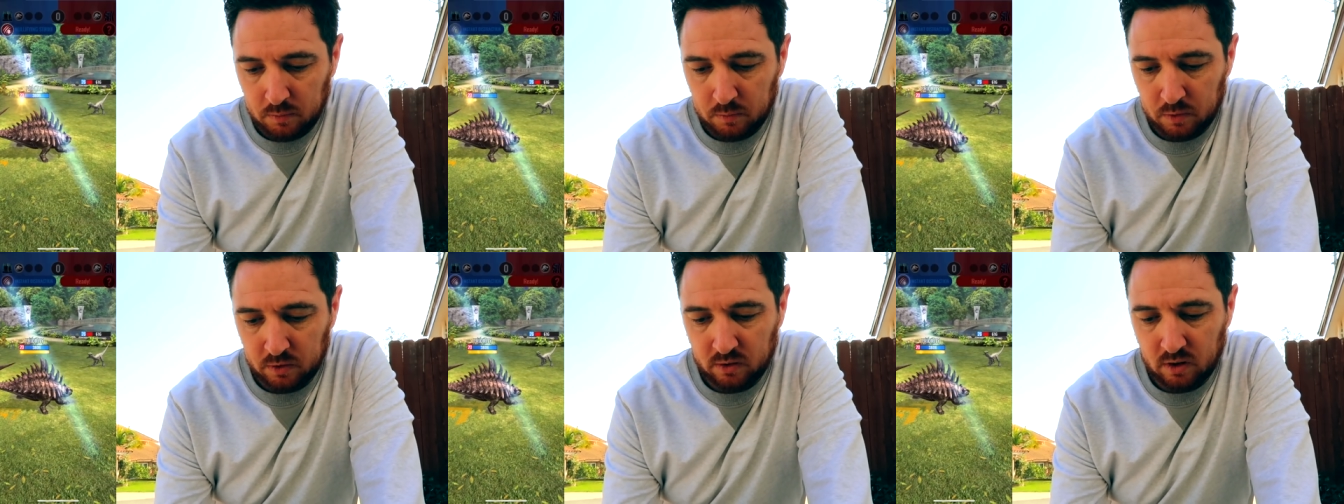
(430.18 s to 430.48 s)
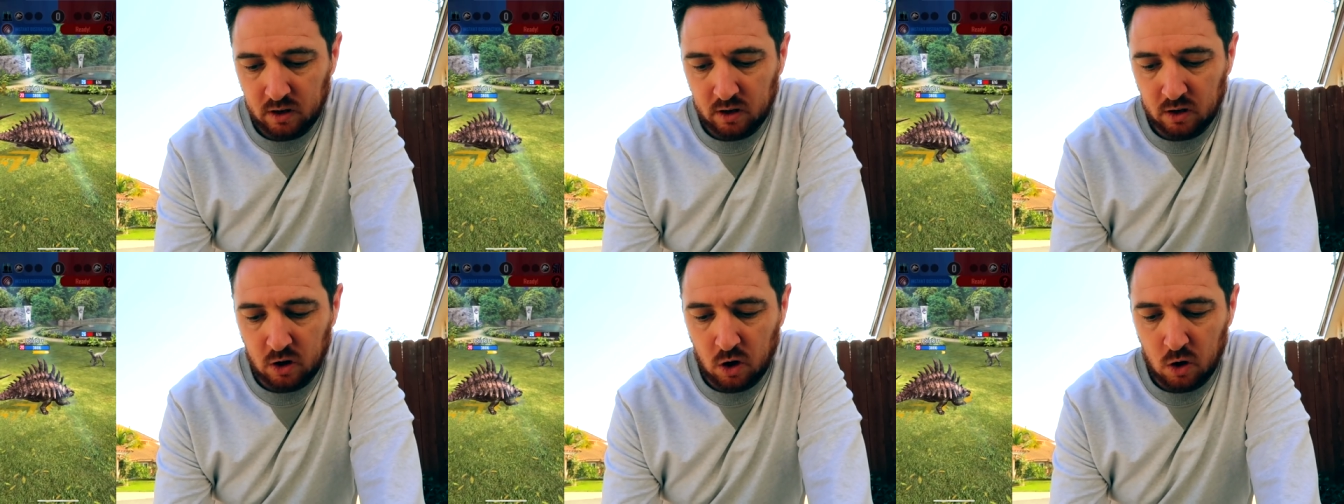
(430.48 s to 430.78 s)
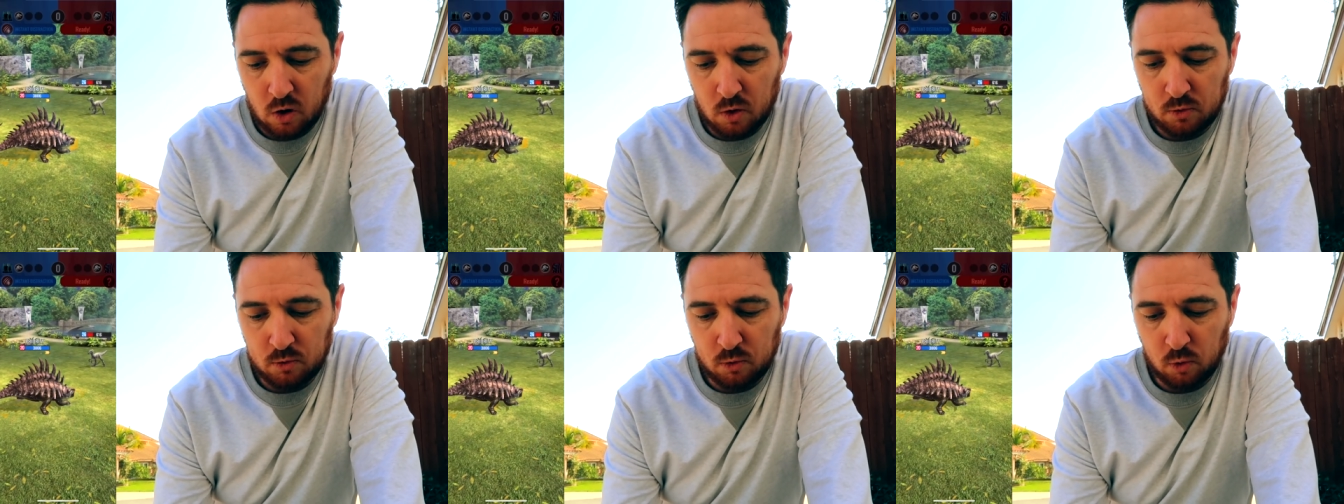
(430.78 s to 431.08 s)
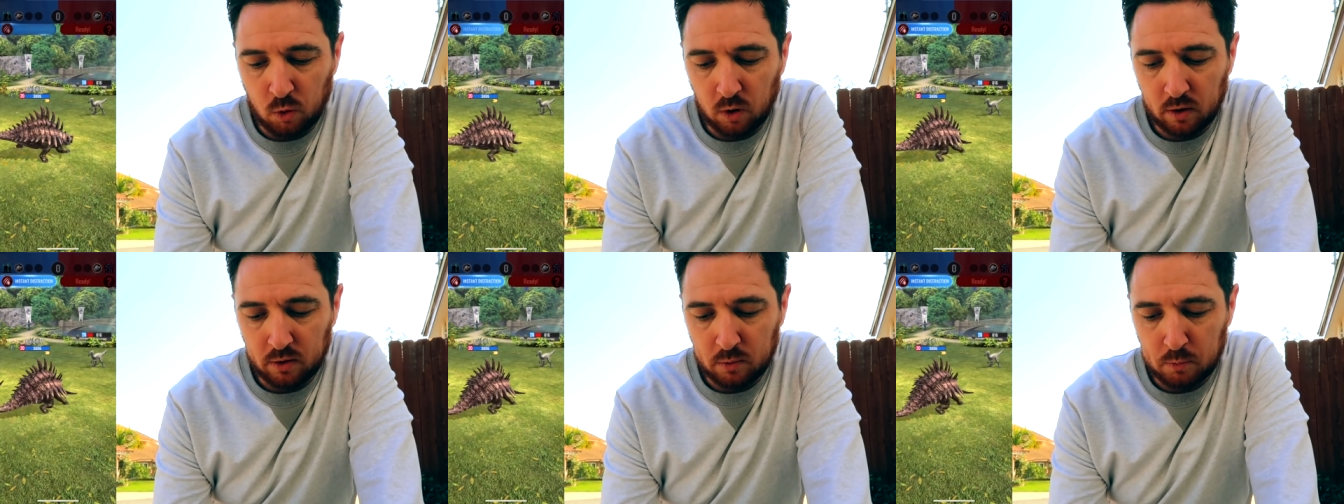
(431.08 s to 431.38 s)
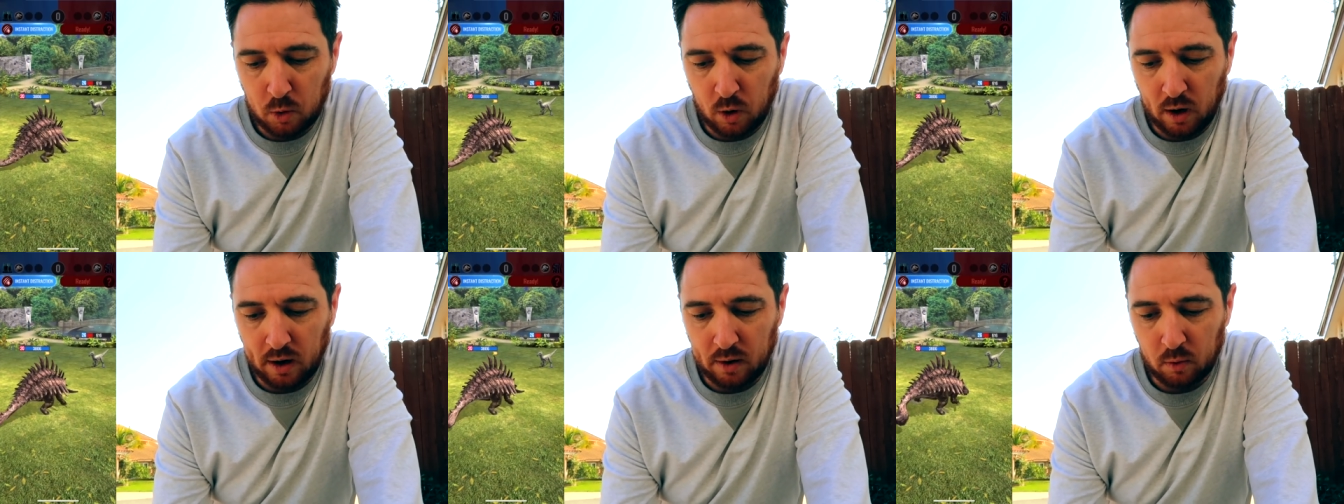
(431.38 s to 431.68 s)
I'm just gonna go for
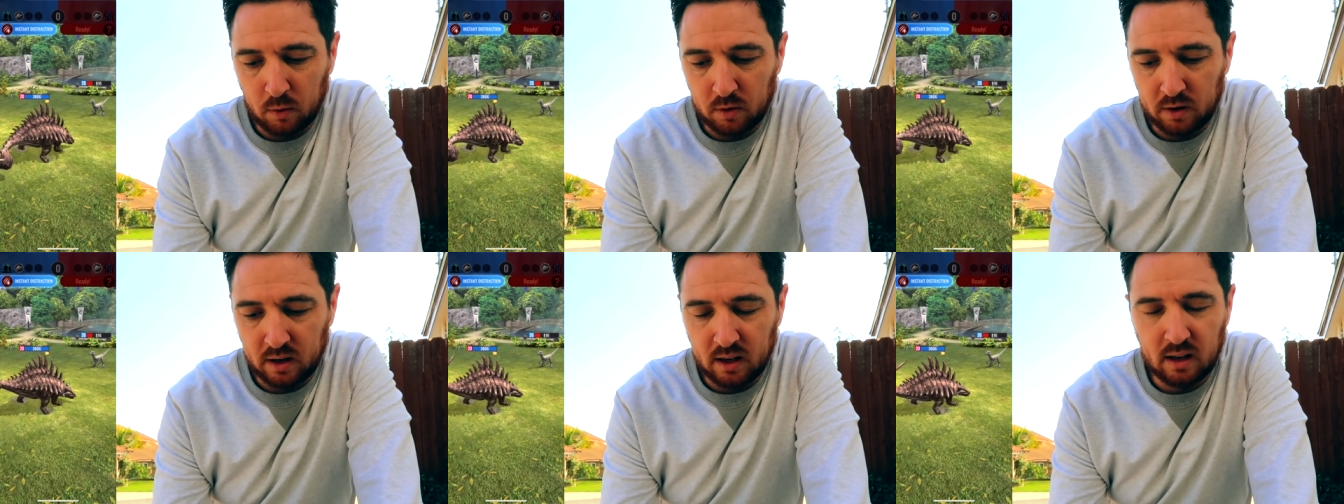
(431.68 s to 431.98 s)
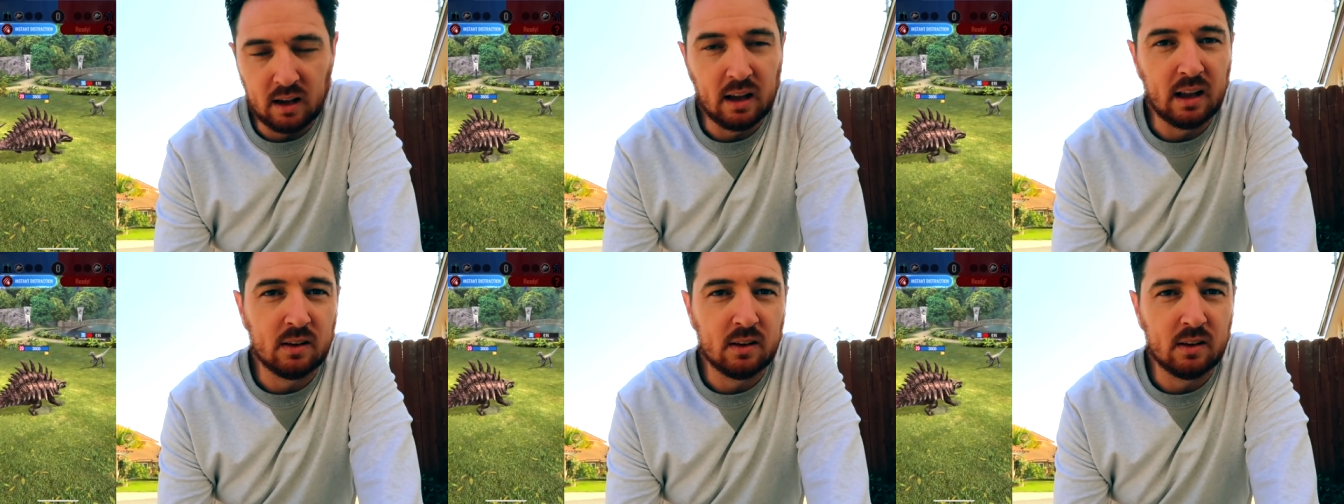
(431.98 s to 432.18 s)
the priority